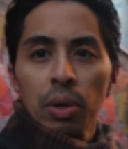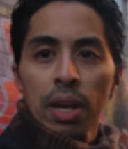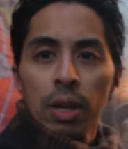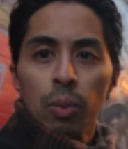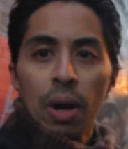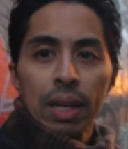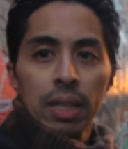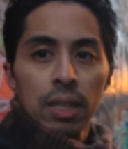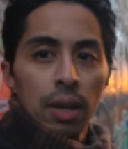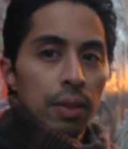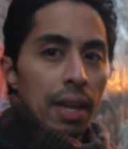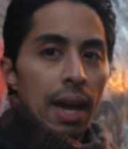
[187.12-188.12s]
kind of walking
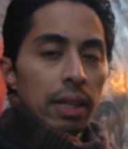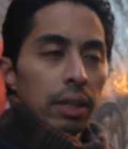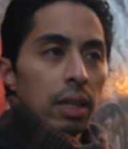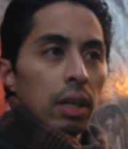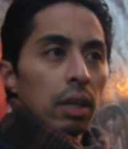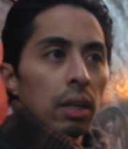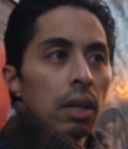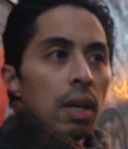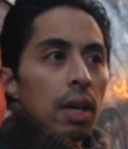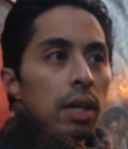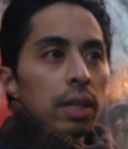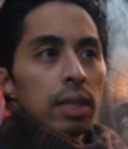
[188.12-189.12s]
down the alley here.
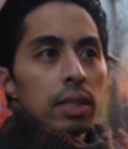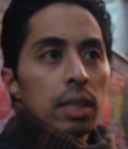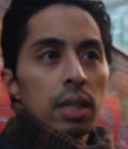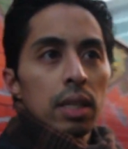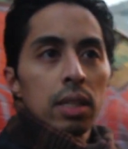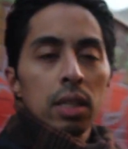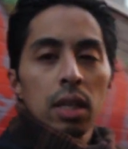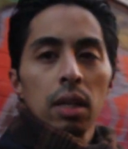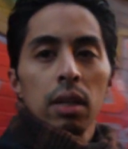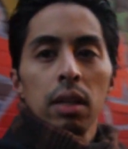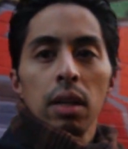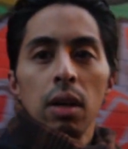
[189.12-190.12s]
This is,
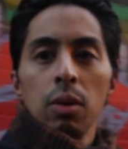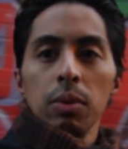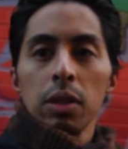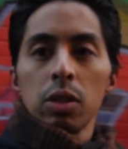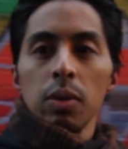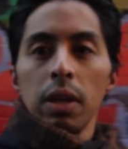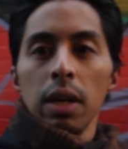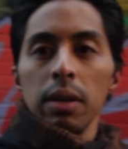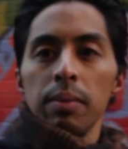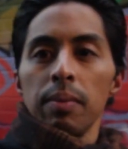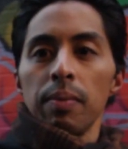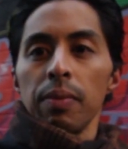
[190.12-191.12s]
oh, the streetcar.
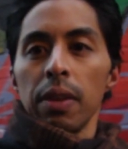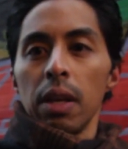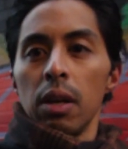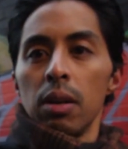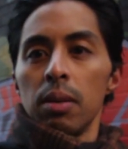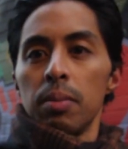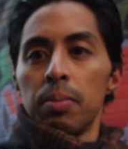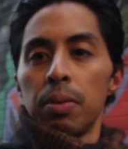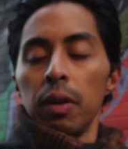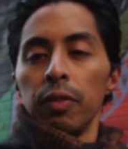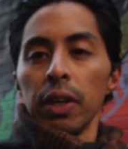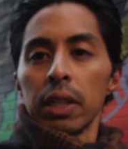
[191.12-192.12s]

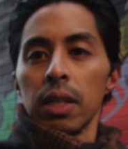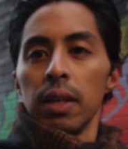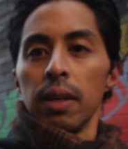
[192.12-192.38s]
Perfect.